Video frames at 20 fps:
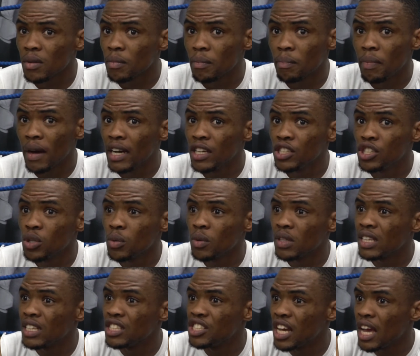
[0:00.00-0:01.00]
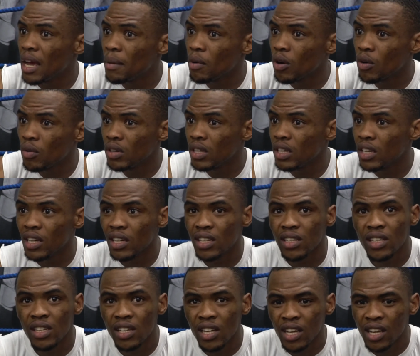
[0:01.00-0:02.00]
punish you with the jab only,
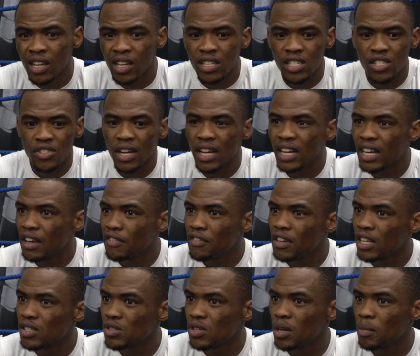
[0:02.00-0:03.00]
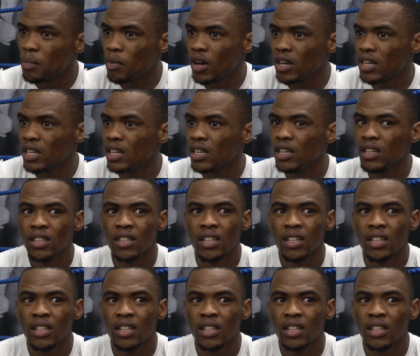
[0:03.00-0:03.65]
straight left hand to the body,